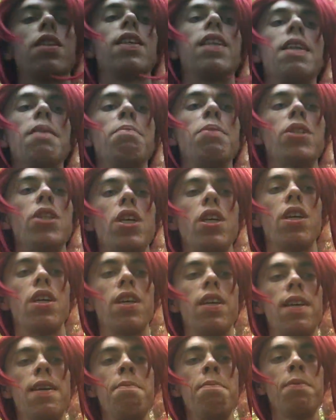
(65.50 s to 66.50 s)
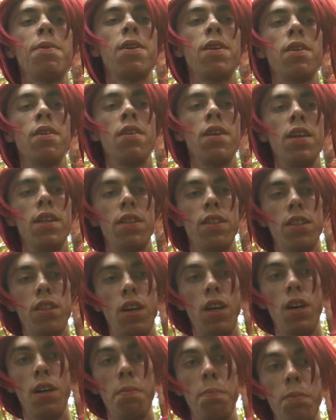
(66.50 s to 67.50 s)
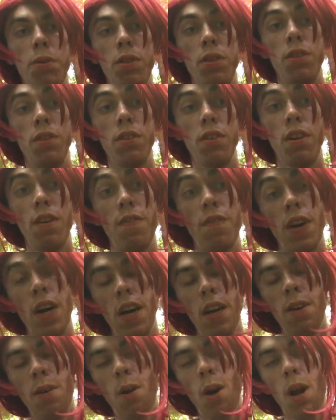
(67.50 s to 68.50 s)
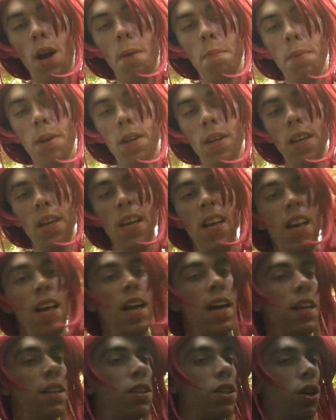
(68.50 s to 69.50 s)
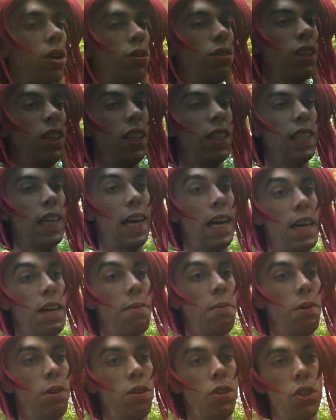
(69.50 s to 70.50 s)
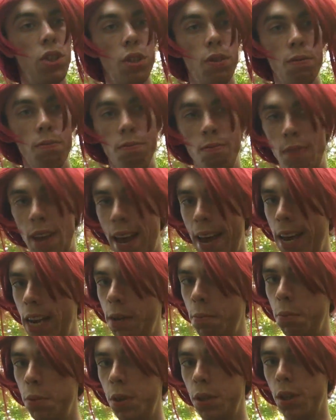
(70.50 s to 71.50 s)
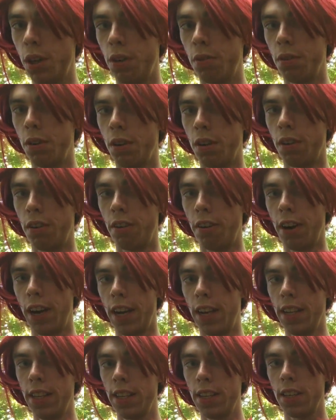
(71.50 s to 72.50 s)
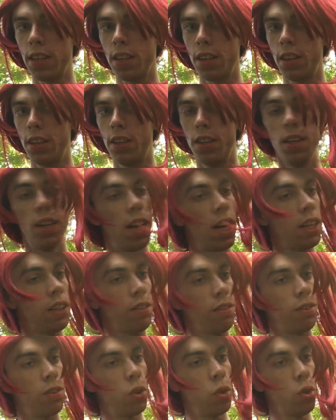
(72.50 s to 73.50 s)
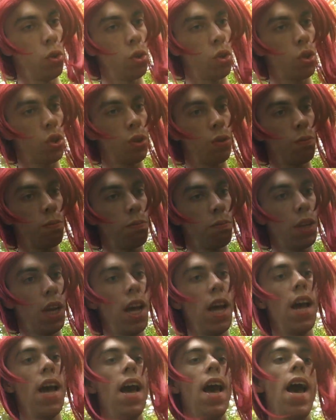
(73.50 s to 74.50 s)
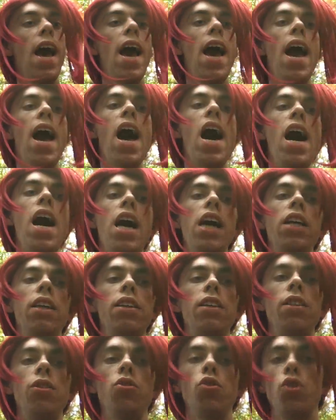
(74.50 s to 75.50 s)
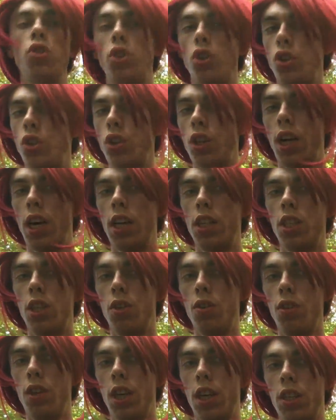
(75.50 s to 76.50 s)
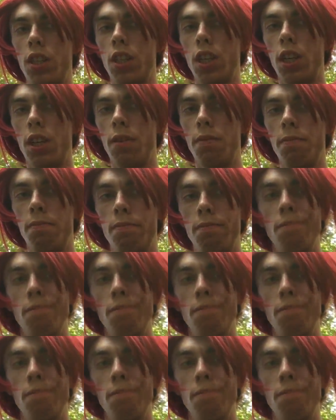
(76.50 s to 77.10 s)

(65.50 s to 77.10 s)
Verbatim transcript: Keep it, keep it, carb the fire up. Don't eat animals. Animals are our friends, not food. And I see you next time.